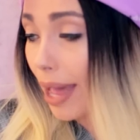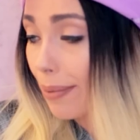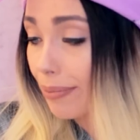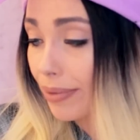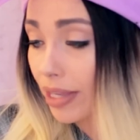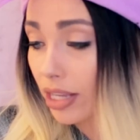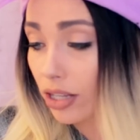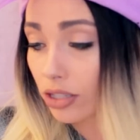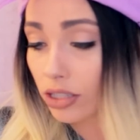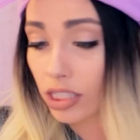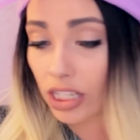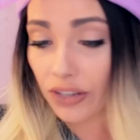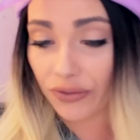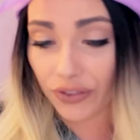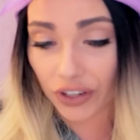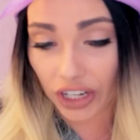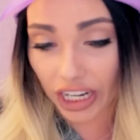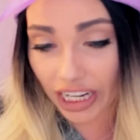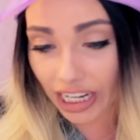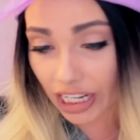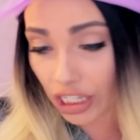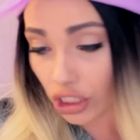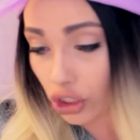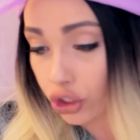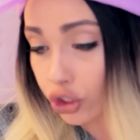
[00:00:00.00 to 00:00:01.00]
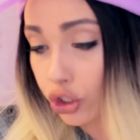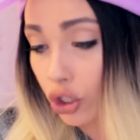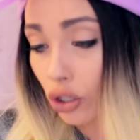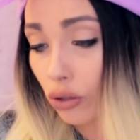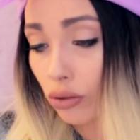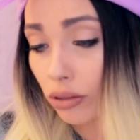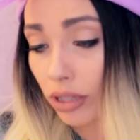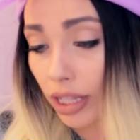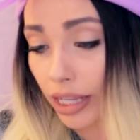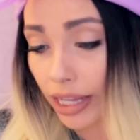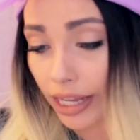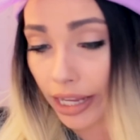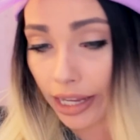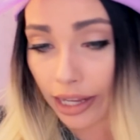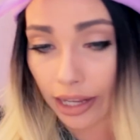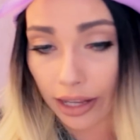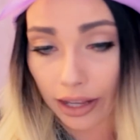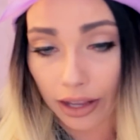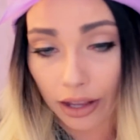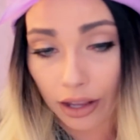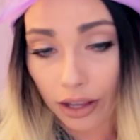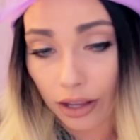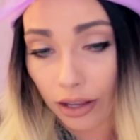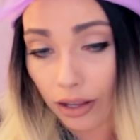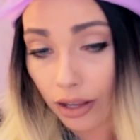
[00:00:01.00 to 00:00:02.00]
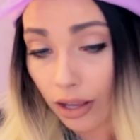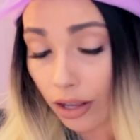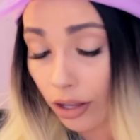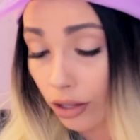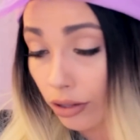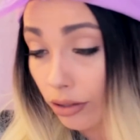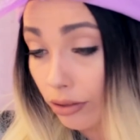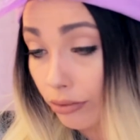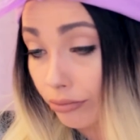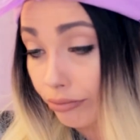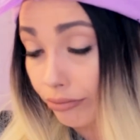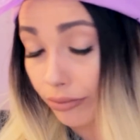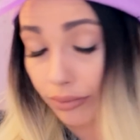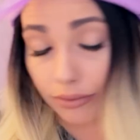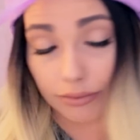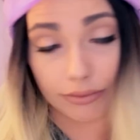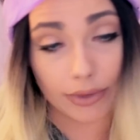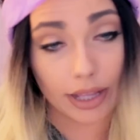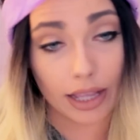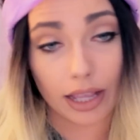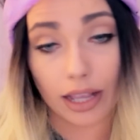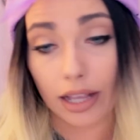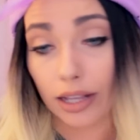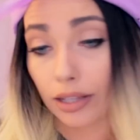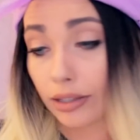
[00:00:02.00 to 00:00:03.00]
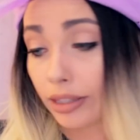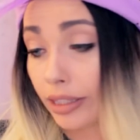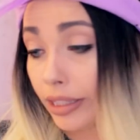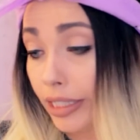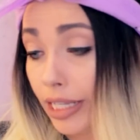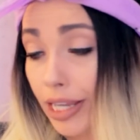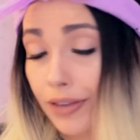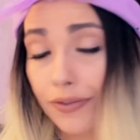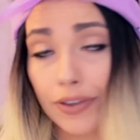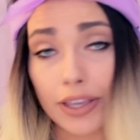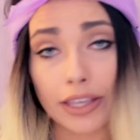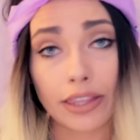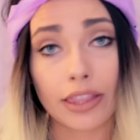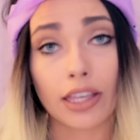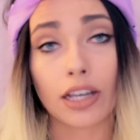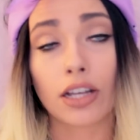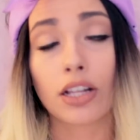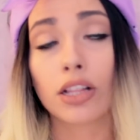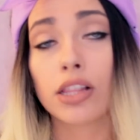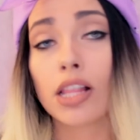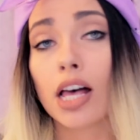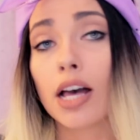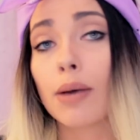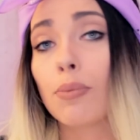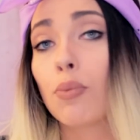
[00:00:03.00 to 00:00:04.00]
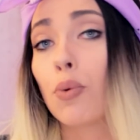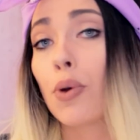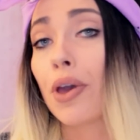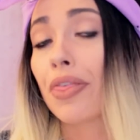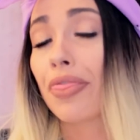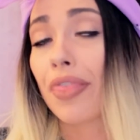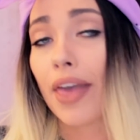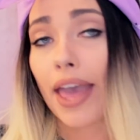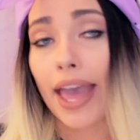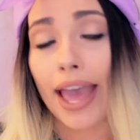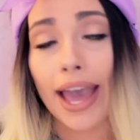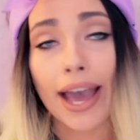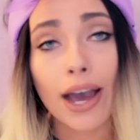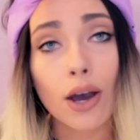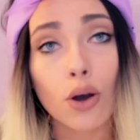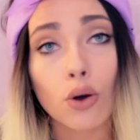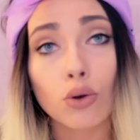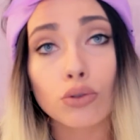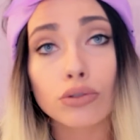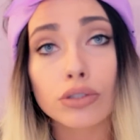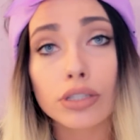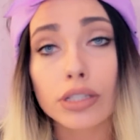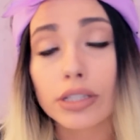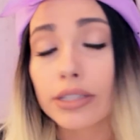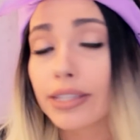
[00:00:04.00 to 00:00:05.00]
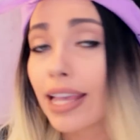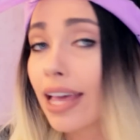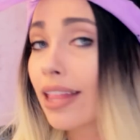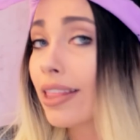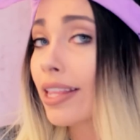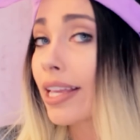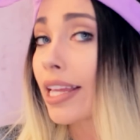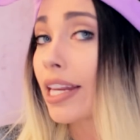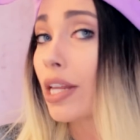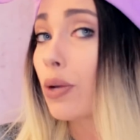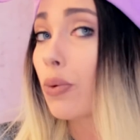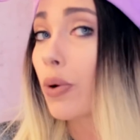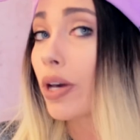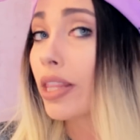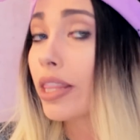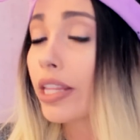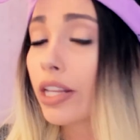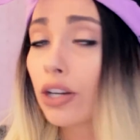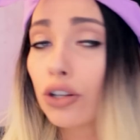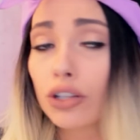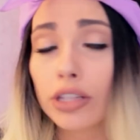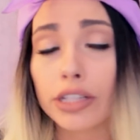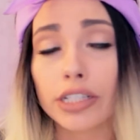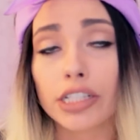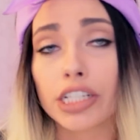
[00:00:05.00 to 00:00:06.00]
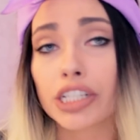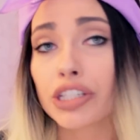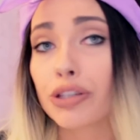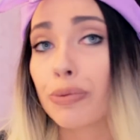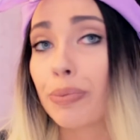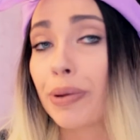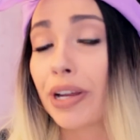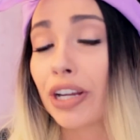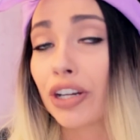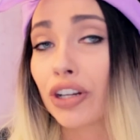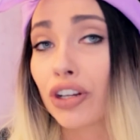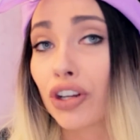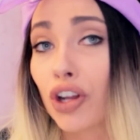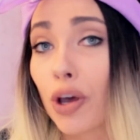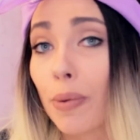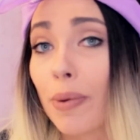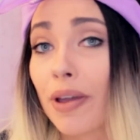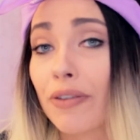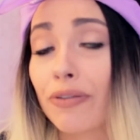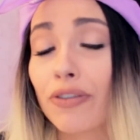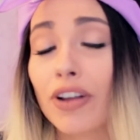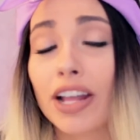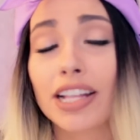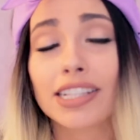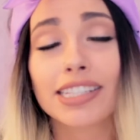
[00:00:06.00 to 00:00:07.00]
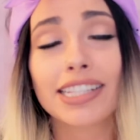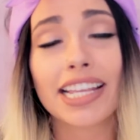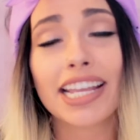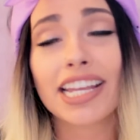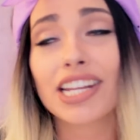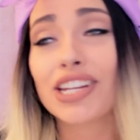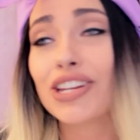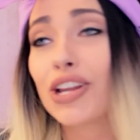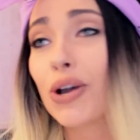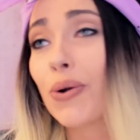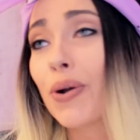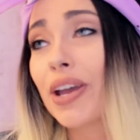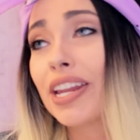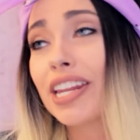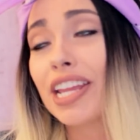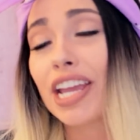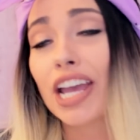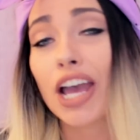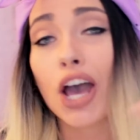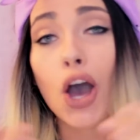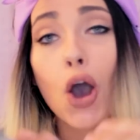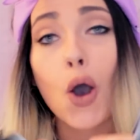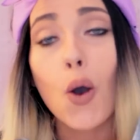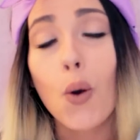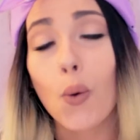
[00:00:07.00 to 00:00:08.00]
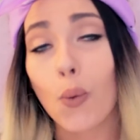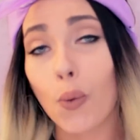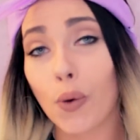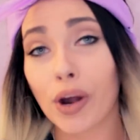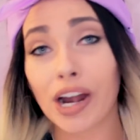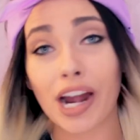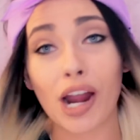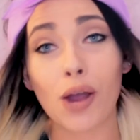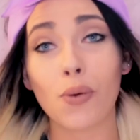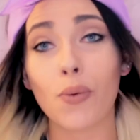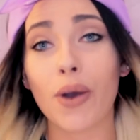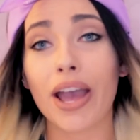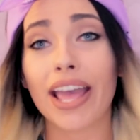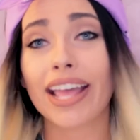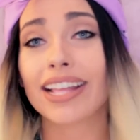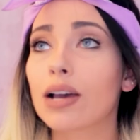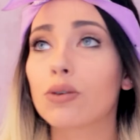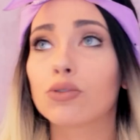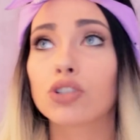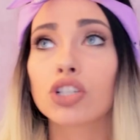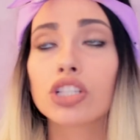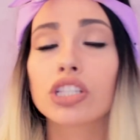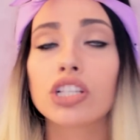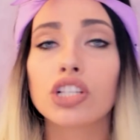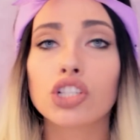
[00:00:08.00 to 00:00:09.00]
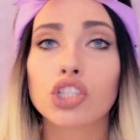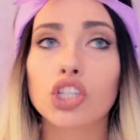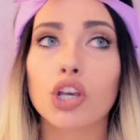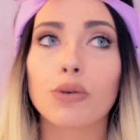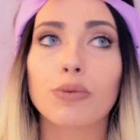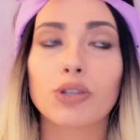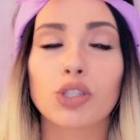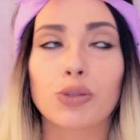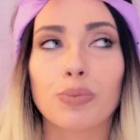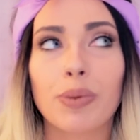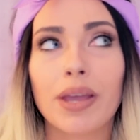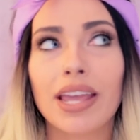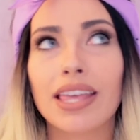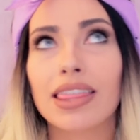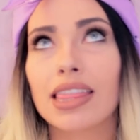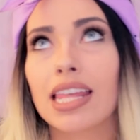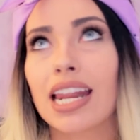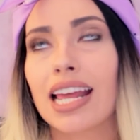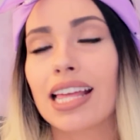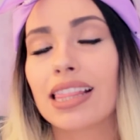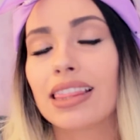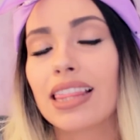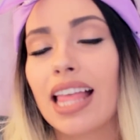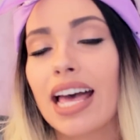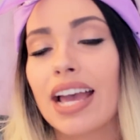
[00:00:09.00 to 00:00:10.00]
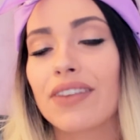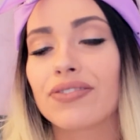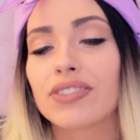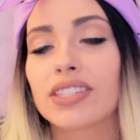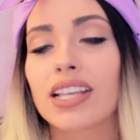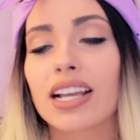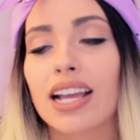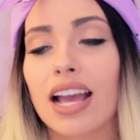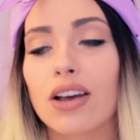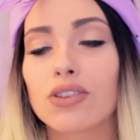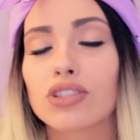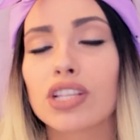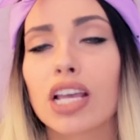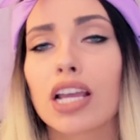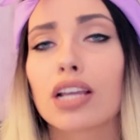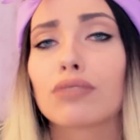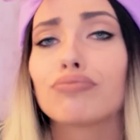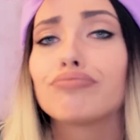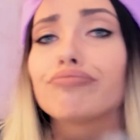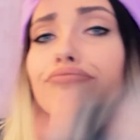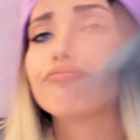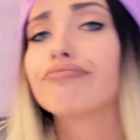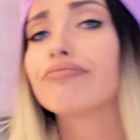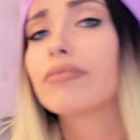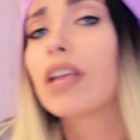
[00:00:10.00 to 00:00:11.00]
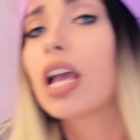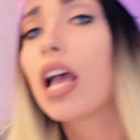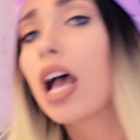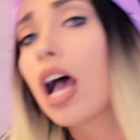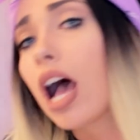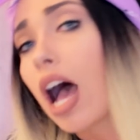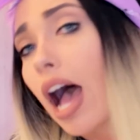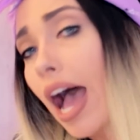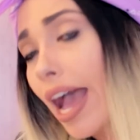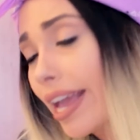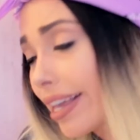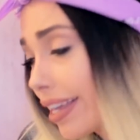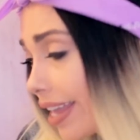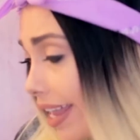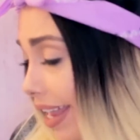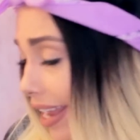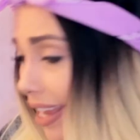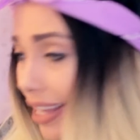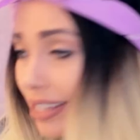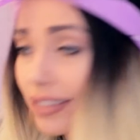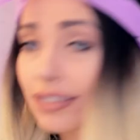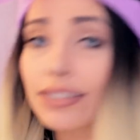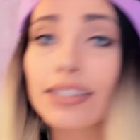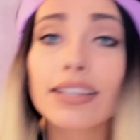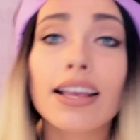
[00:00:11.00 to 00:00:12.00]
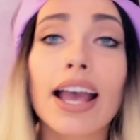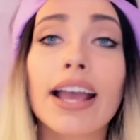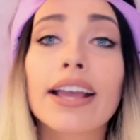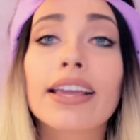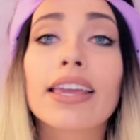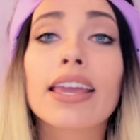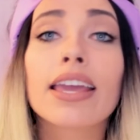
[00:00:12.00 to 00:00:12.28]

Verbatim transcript: I'm guilty for getting too lit leaving the club without telling anyone, literally disappeared on all my friends. They had no idea where I went. I was just in so much pain that I left. Like, I was like, I can't, I